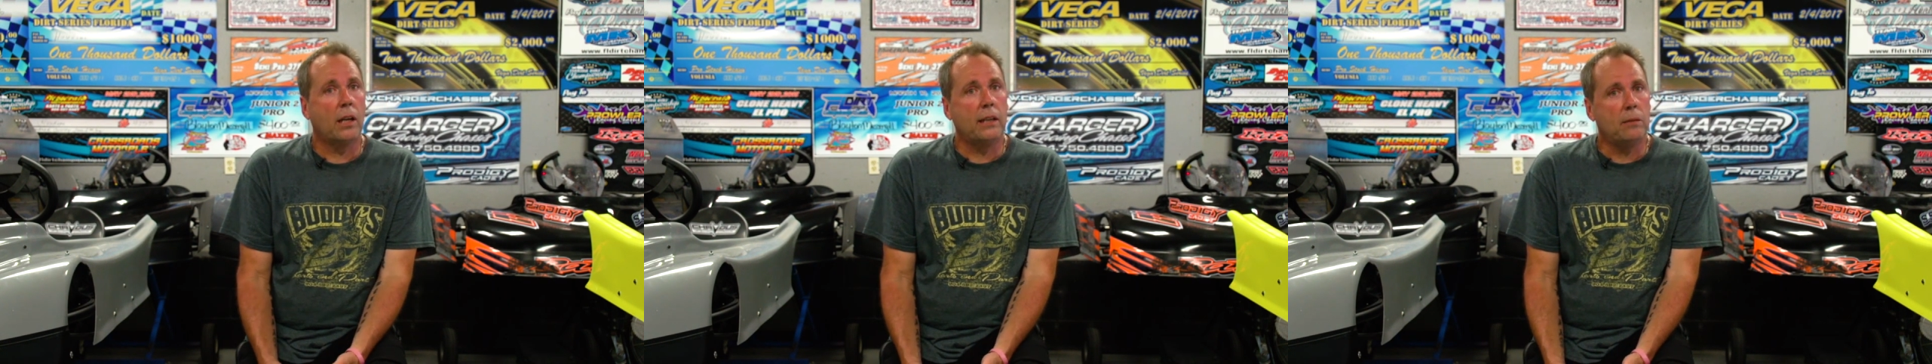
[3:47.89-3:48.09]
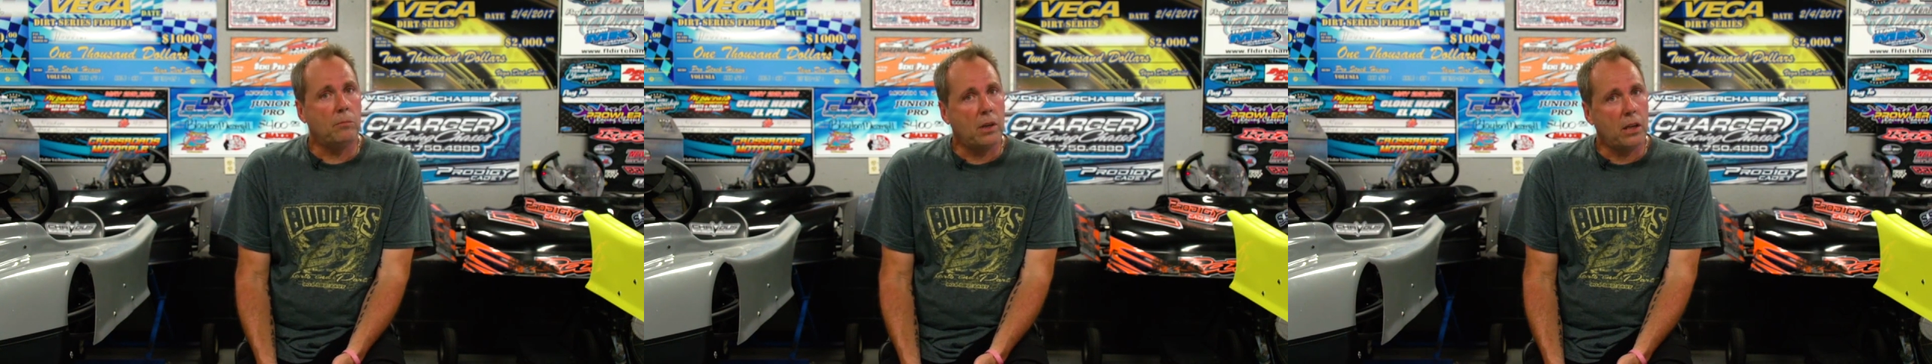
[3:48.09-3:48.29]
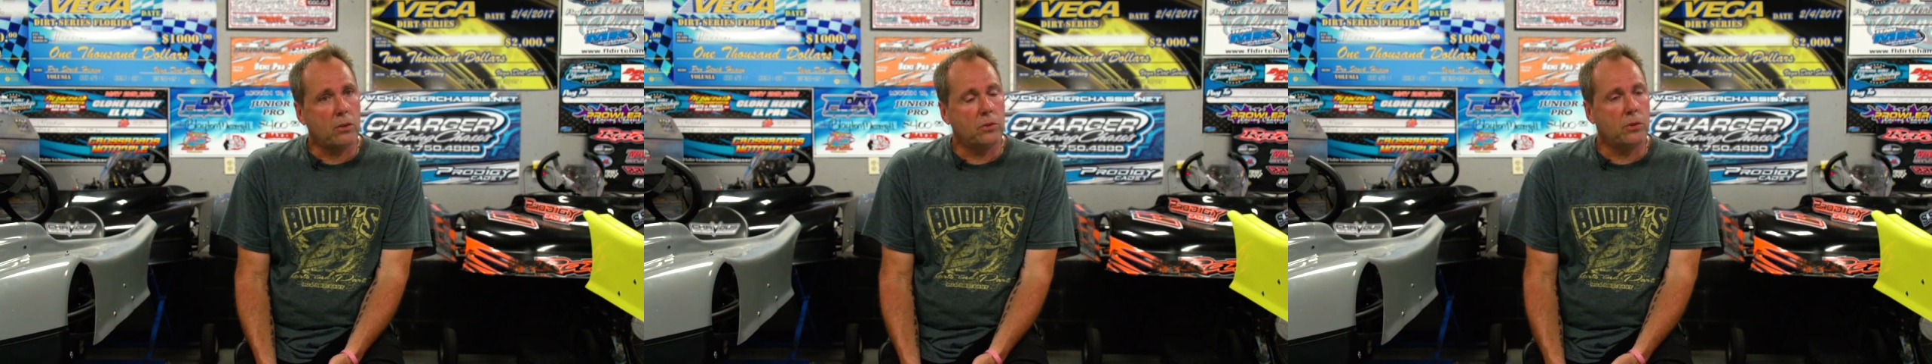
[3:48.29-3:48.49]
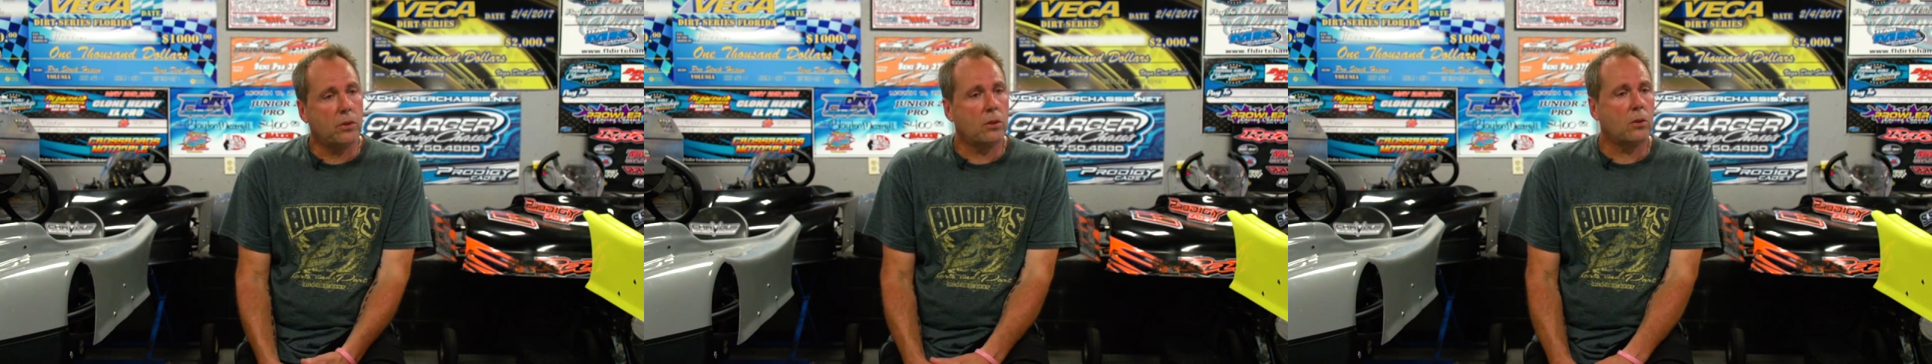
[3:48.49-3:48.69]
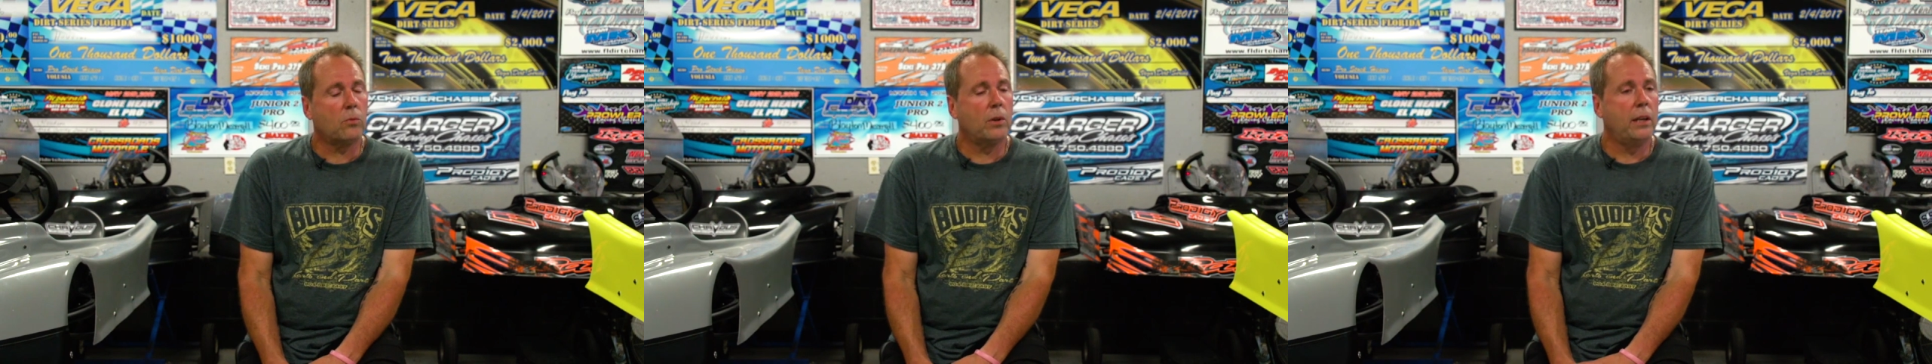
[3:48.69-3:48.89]
late model
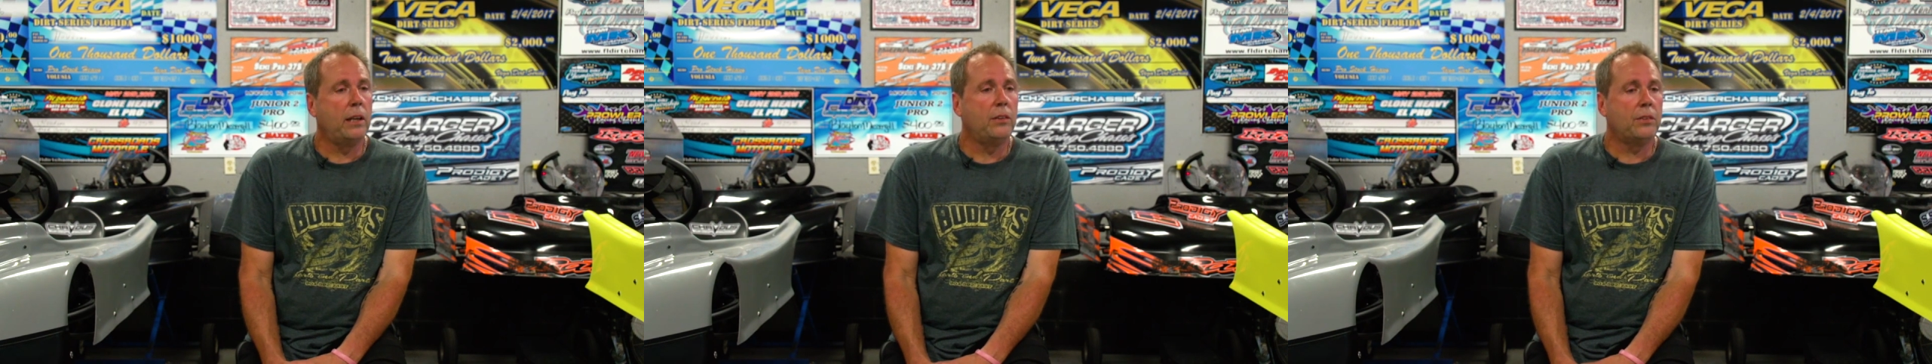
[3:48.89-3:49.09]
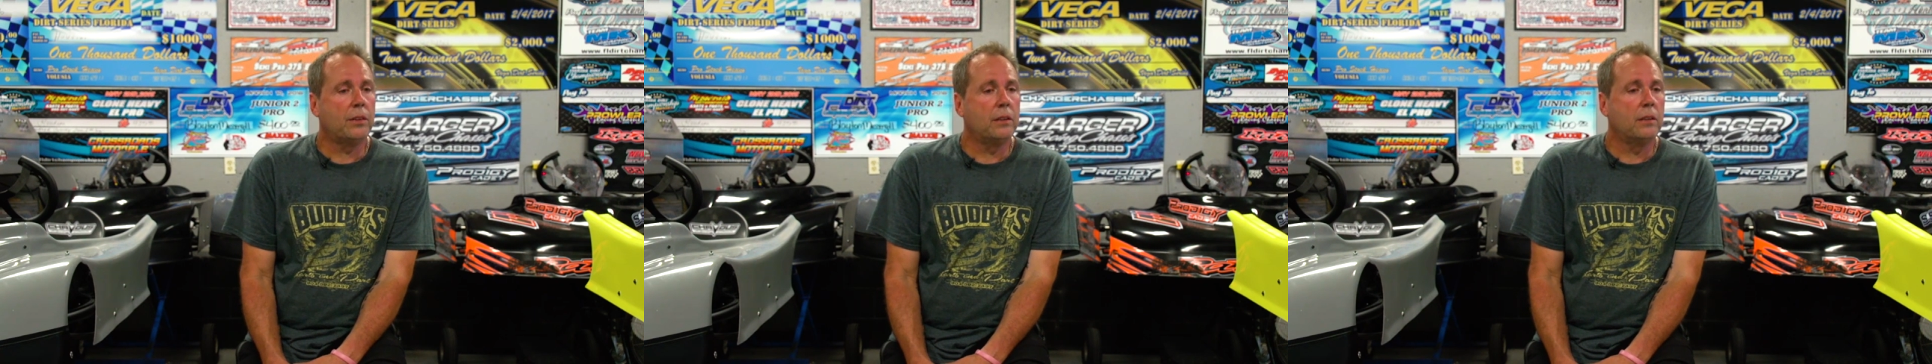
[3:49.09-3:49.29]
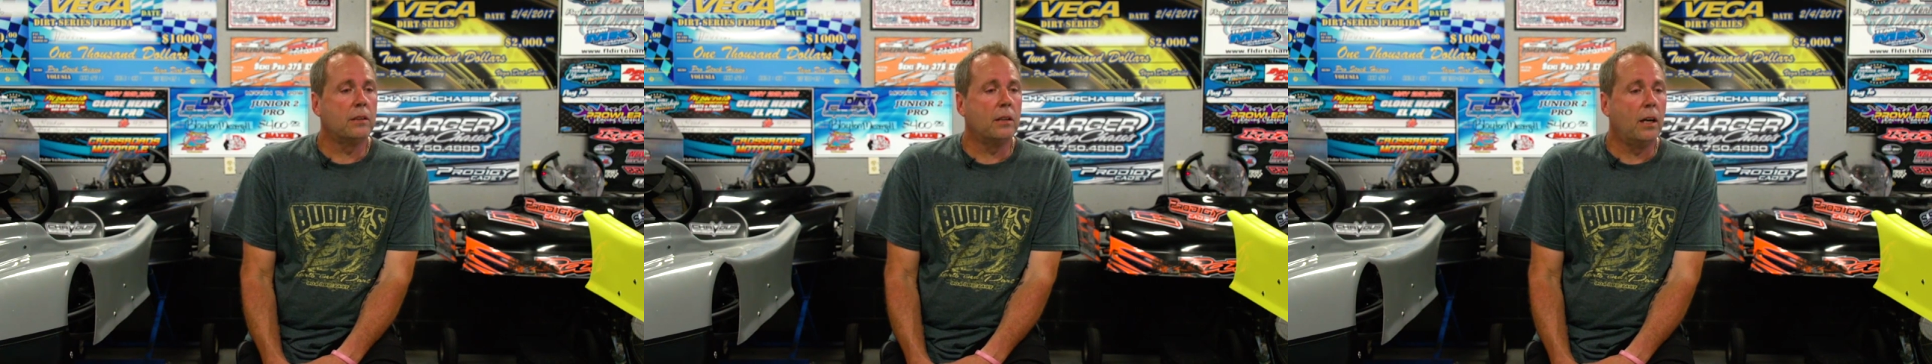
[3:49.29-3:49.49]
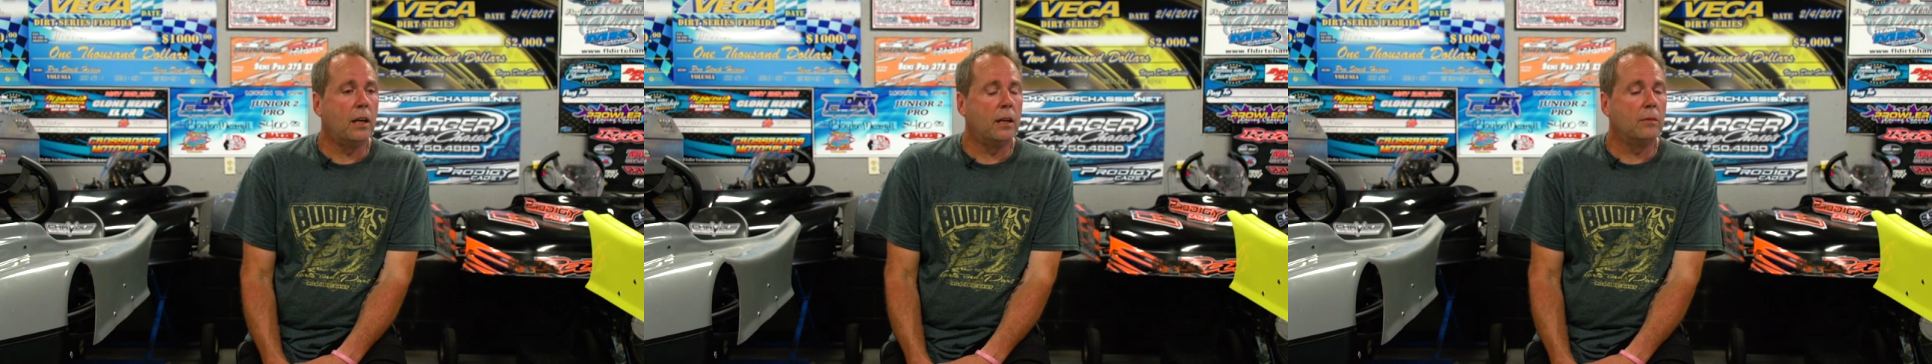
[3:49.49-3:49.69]
dirt racing.